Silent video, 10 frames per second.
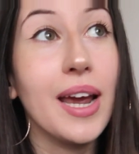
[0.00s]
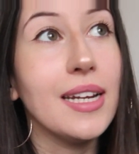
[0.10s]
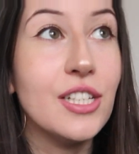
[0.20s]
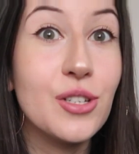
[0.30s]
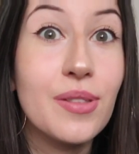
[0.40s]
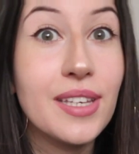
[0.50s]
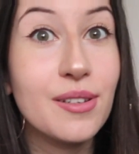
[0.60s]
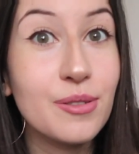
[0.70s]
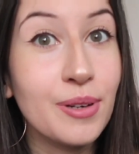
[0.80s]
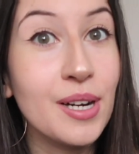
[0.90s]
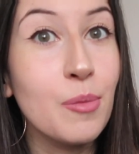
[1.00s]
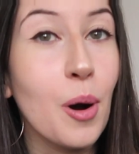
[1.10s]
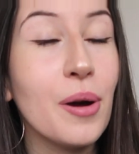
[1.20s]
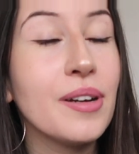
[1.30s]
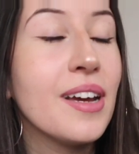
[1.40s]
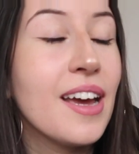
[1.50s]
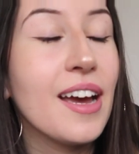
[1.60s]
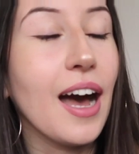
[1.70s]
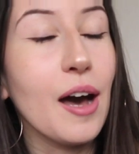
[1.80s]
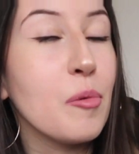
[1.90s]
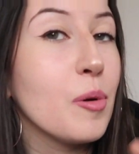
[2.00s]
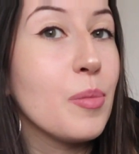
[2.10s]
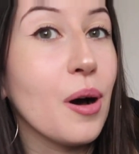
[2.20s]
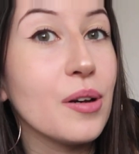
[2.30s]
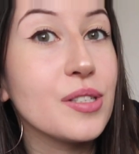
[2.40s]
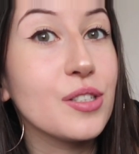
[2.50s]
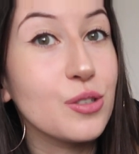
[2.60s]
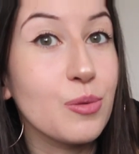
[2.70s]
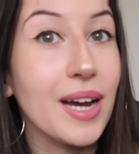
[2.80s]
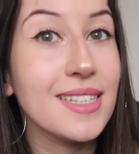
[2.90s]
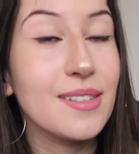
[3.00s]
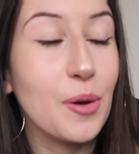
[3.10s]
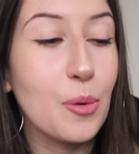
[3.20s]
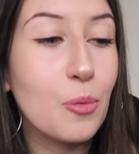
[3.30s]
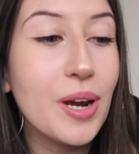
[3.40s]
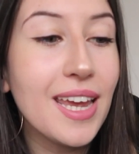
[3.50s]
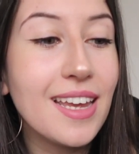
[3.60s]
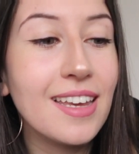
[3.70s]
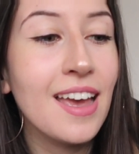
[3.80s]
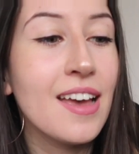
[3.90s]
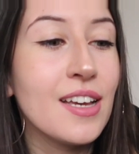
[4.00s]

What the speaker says: And in 2021 I will post twice a week.